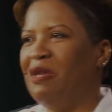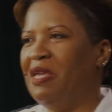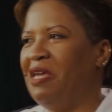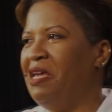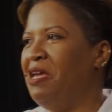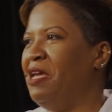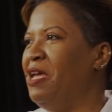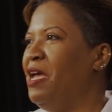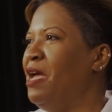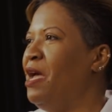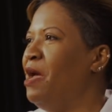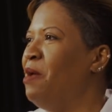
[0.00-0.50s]

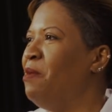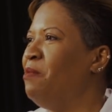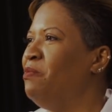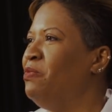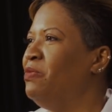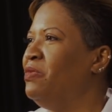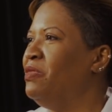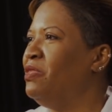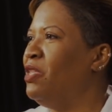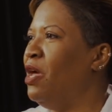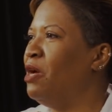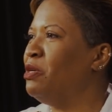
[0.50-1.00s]
Okay,
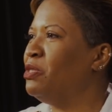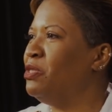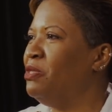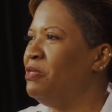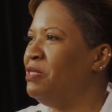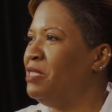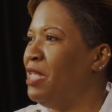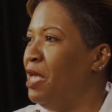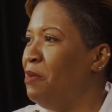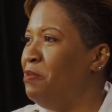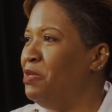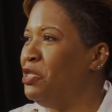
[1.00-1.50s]
I'm Dr.
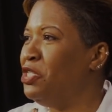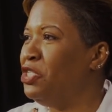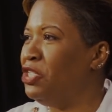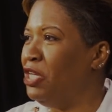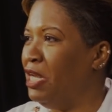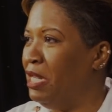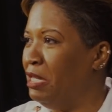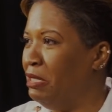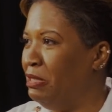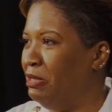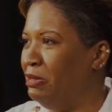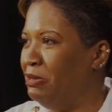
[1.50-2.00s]
Debbie
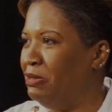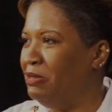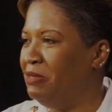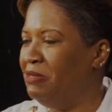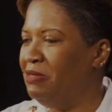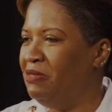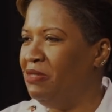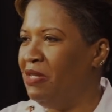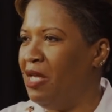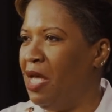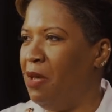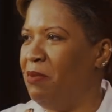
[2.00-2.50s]

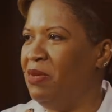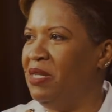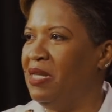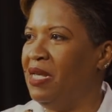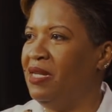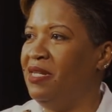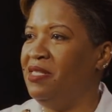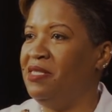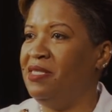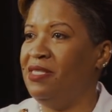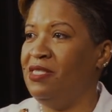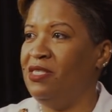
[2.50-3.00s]
Chandler. I'm an
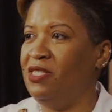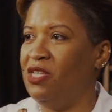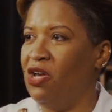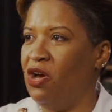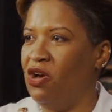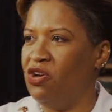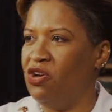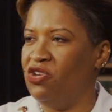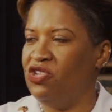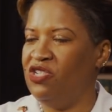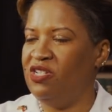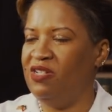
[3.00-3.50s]

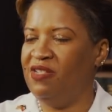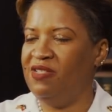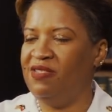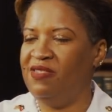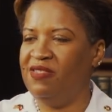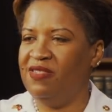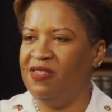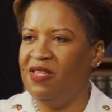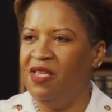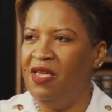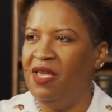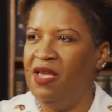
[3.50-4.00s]
anesthesiologist,